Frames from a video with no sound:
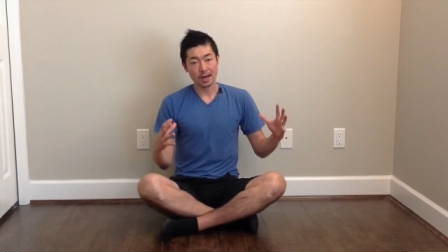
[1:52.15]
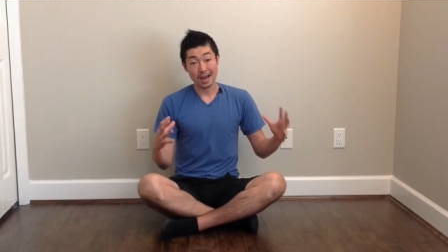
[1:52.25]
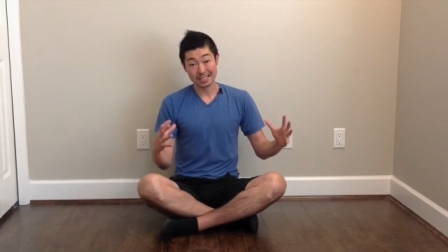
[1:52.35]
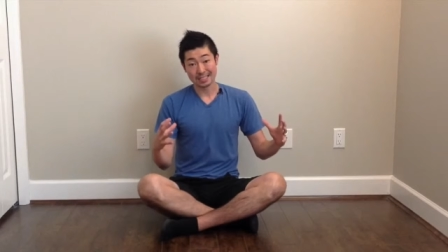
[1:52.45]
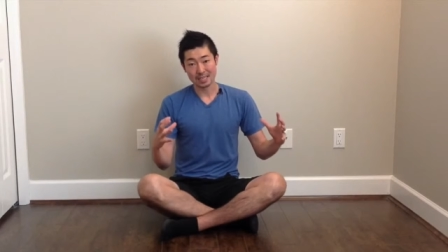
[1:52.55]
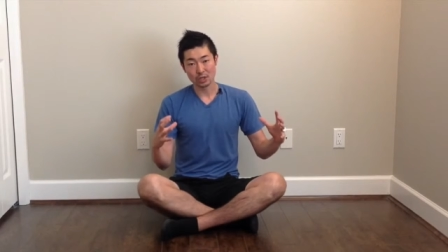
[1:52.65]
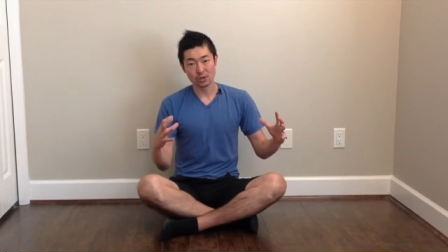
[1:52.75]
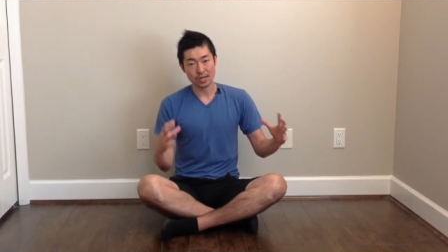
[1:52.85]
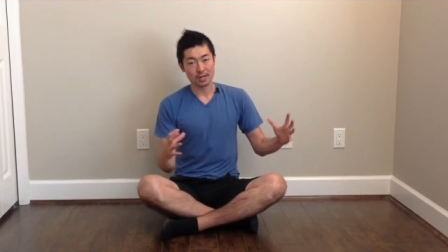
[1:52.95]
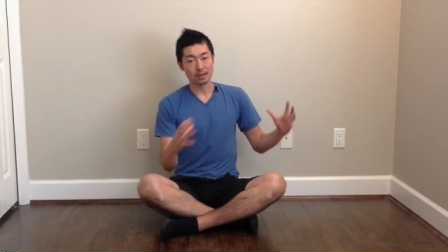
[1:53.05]
as a
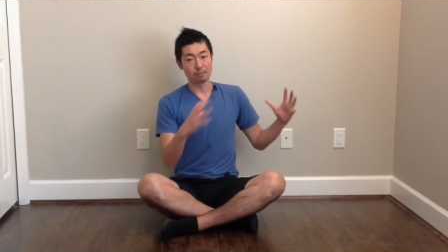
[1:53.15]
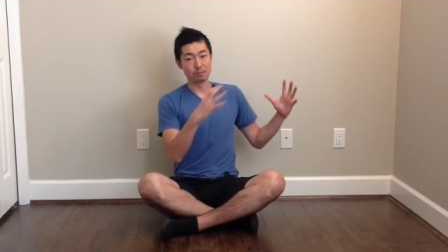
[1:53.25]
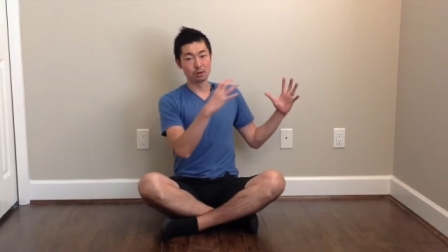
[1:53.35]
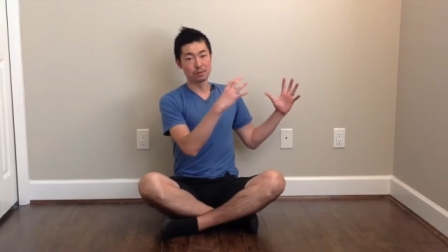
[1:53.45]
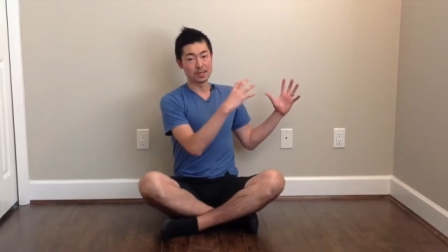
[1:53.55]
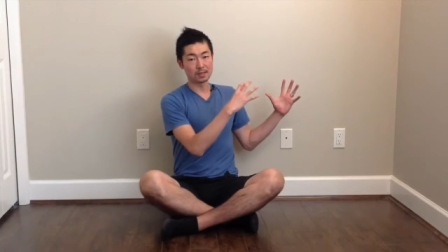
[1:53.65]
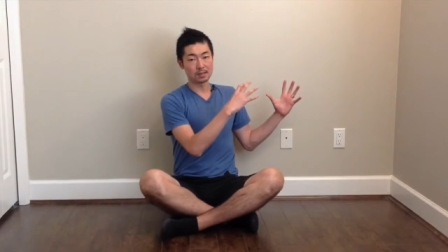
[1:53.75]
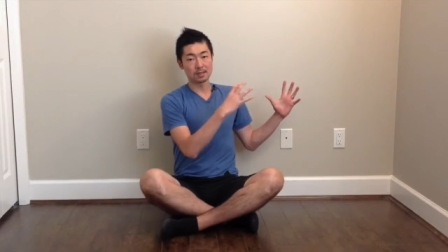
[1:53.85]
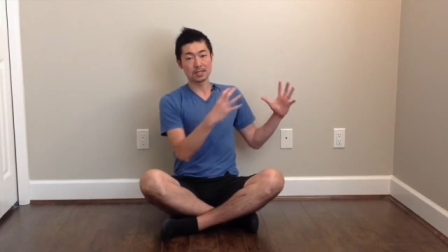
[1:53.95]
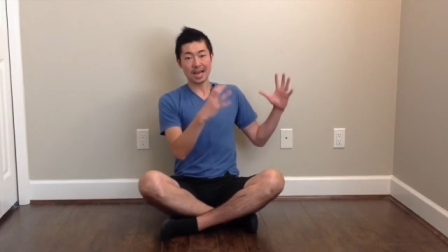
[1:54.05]
unit moving
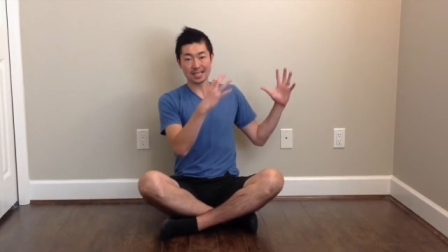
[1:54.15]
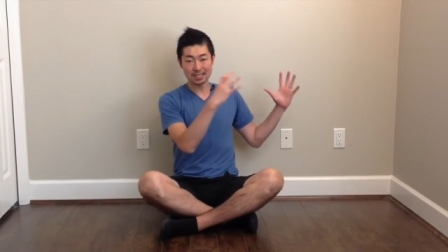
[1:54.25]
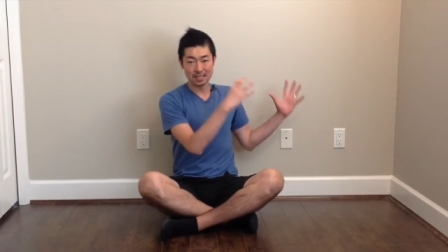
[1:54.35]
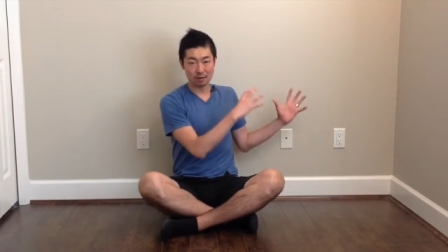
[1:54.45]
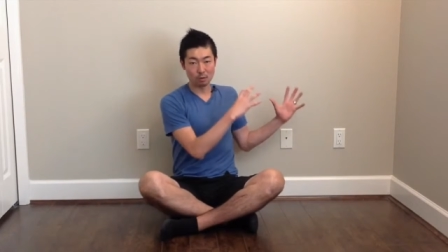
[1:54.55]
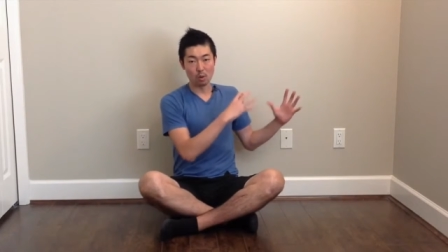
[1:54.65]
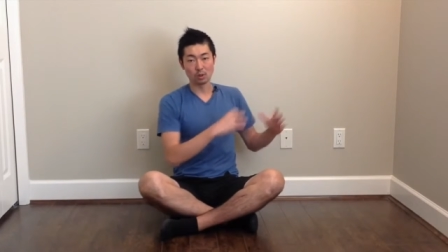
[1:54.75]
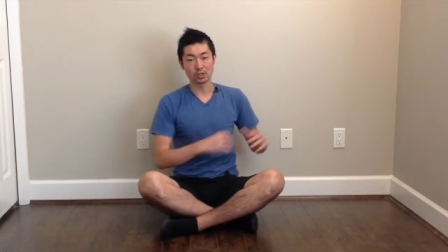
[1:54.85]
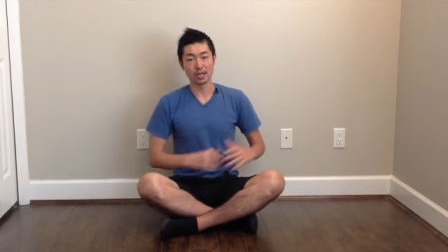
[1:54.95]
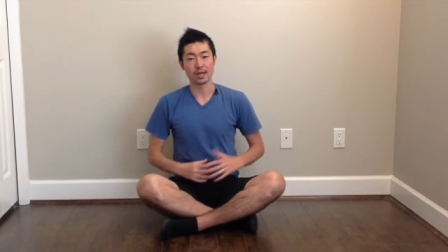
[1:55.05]
touch that wall
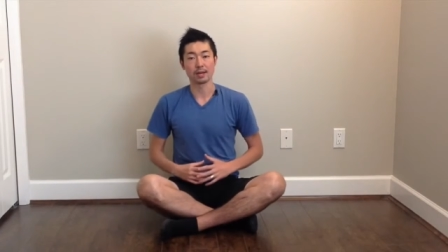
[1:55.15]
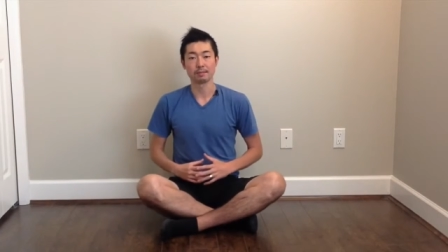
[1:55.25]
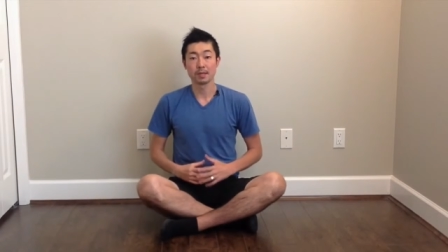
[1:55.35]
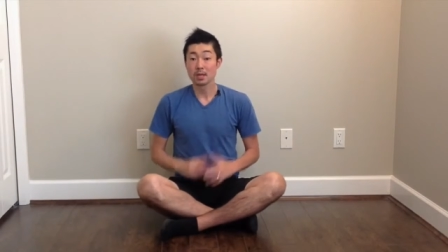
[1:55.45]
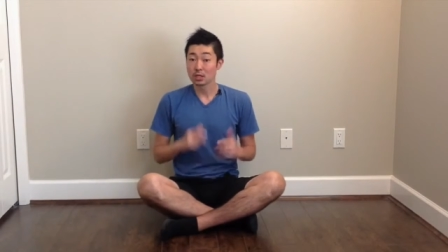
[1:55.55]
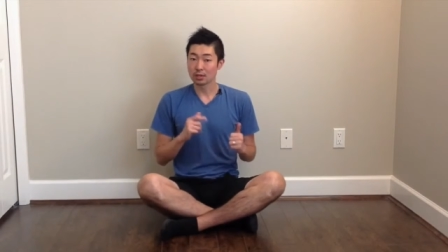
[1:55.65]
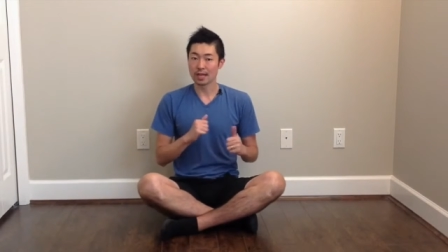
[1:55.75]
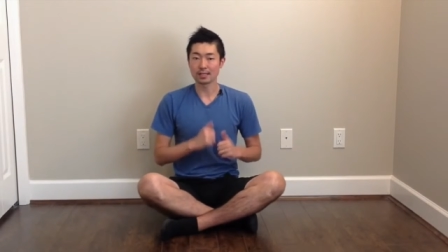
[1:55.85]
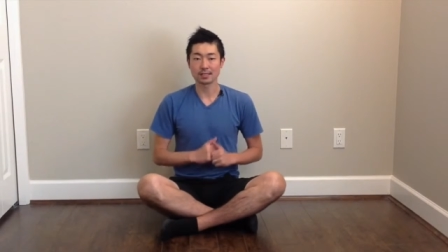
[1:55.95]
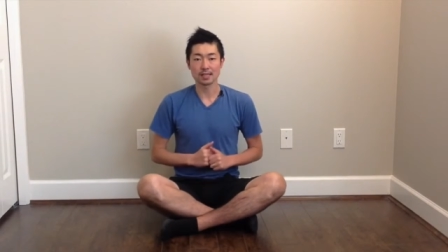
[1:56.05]
together. So
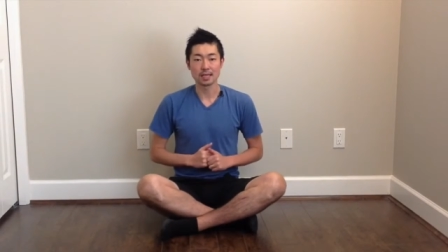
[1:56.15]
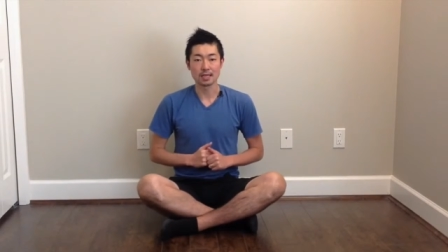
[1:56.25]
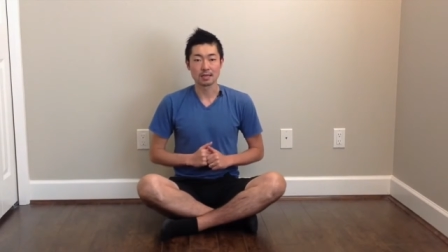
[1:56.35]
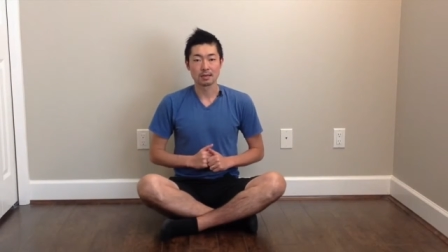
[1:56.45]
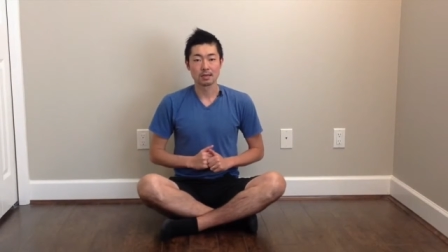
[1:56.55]
that's the key.